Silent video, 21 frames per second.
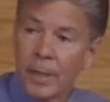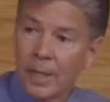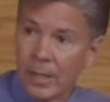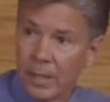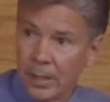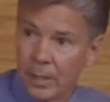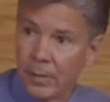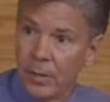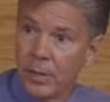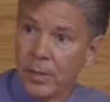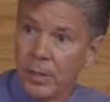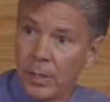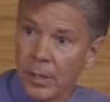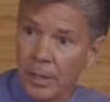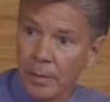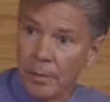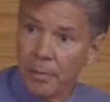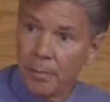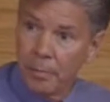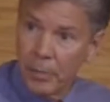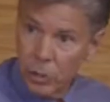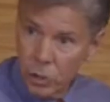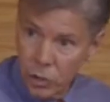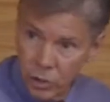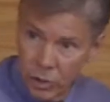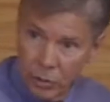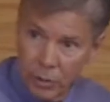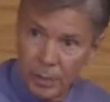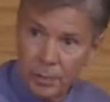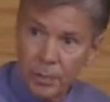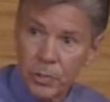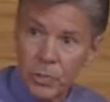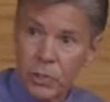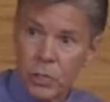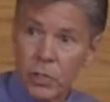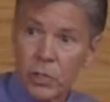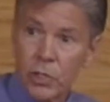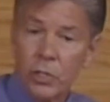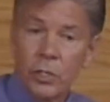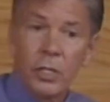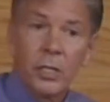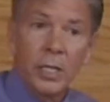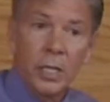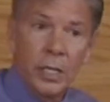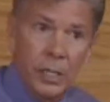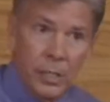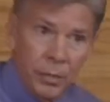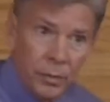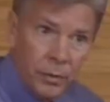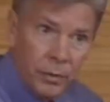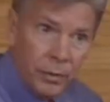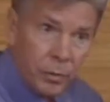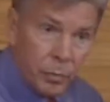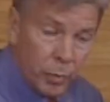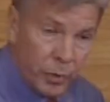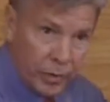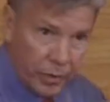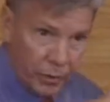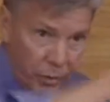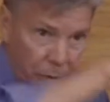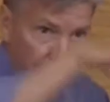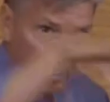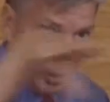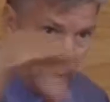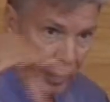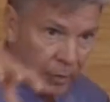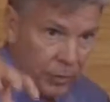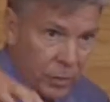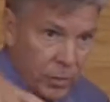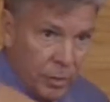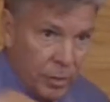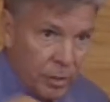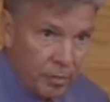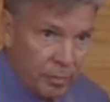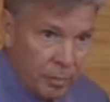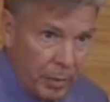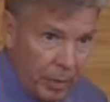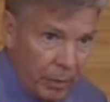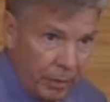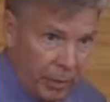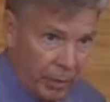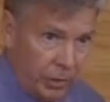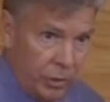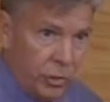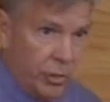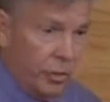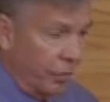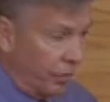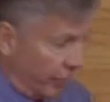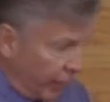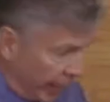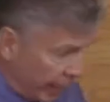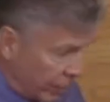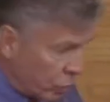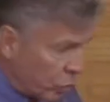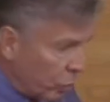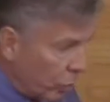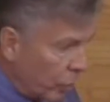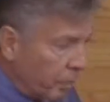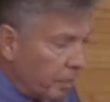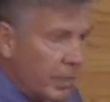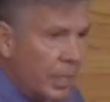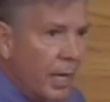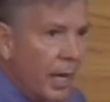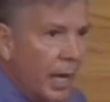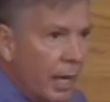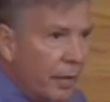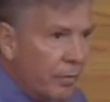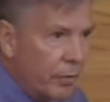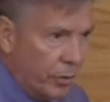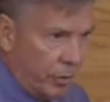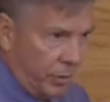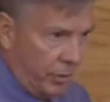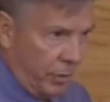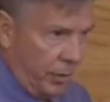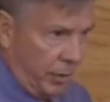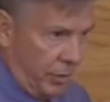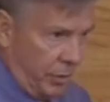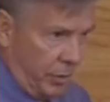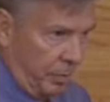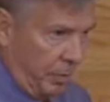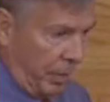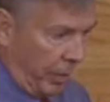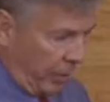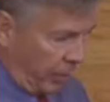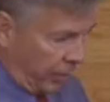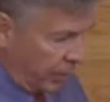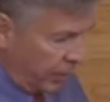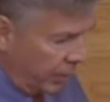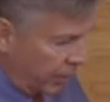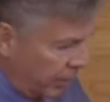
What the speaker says: in a missionary position within the bonds of marriage. That's what behavior is about.